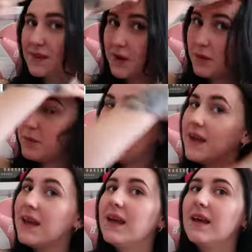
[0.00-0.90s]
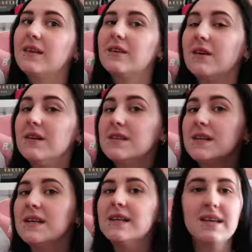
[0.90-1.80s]
so my hair is all
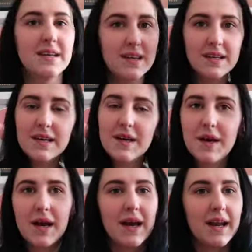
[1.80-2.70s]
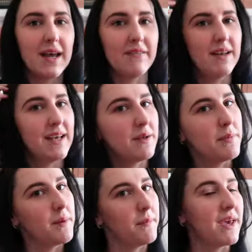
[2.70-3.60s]
done and I have a little
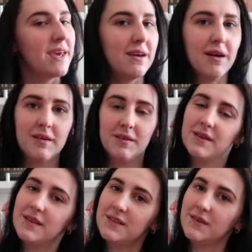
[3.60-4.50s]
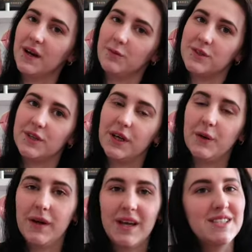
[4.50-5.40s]
bit of makey on, so now I'm just gonna
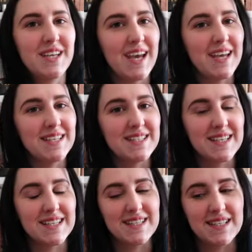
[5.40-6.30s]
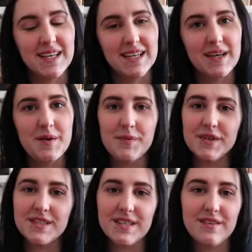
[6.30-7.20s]
go and get changed and take
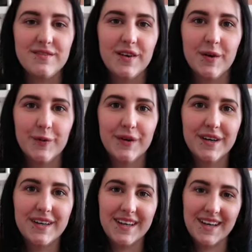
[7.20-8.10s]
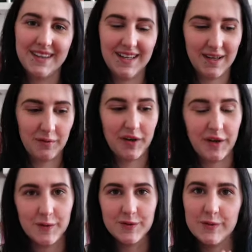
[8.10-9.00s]
Buster for a walk, and then I'm gonna
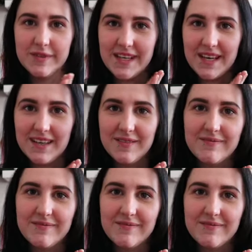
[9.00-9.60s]
go and do tea.